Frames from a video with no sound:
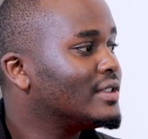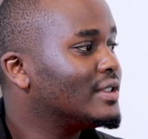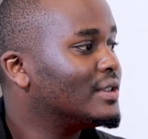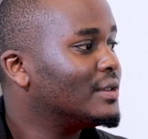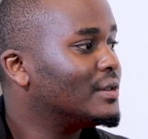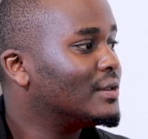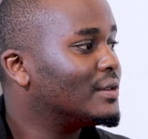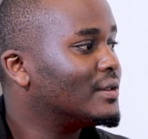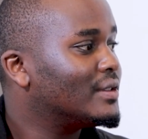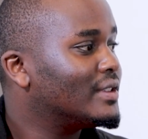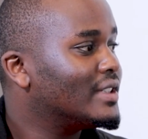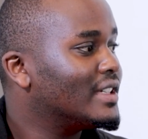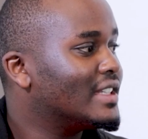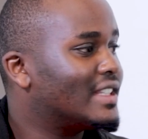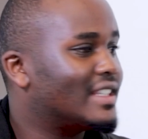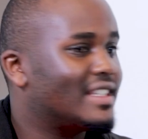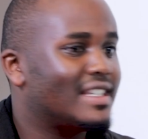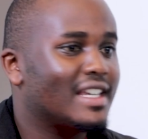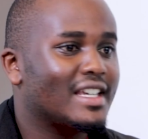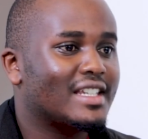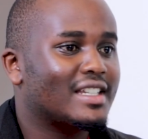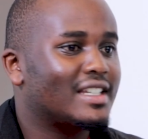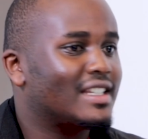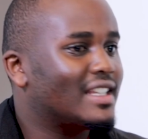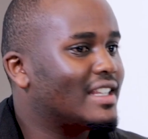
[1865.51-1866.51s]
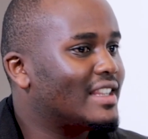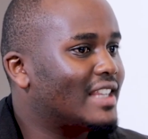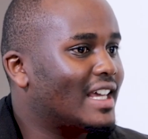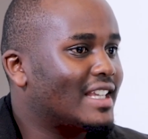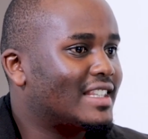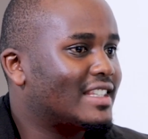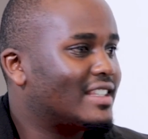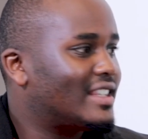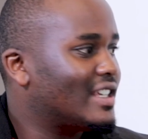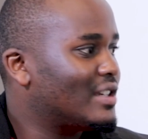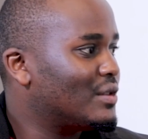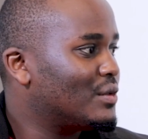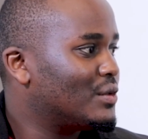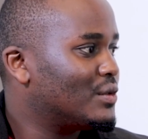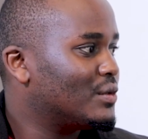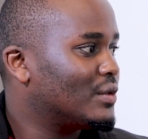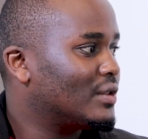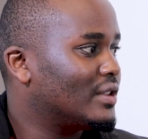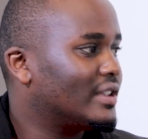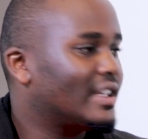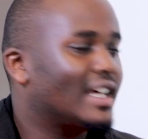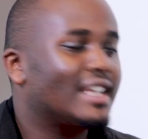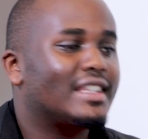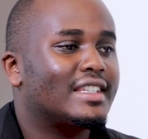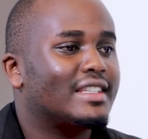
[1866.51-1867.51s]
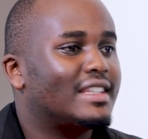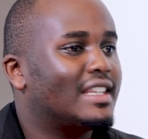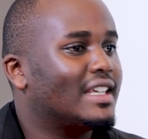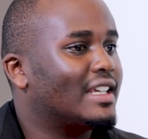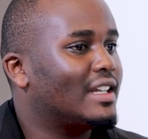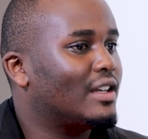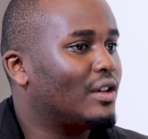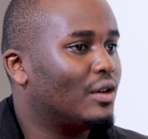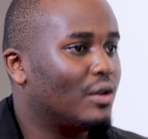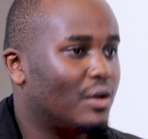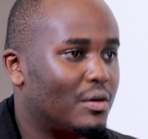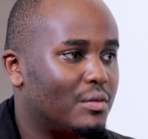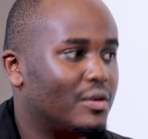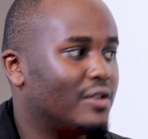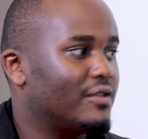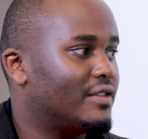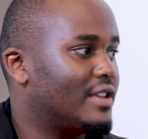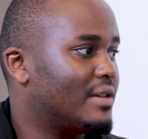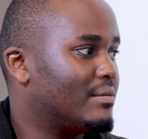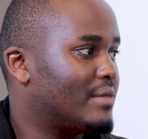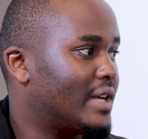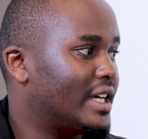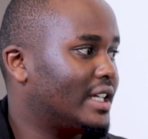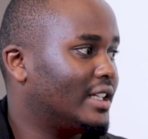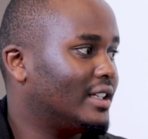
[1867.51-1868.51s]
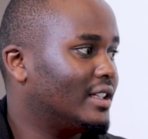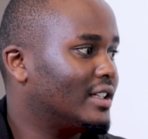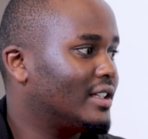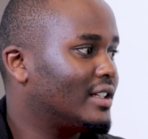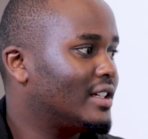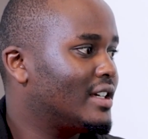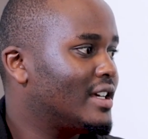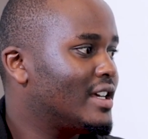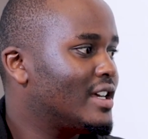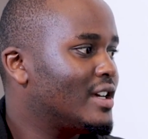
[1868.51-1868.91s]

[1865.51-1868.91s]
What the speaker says: You know, it's just, that's the usual. That's the norm of the mind.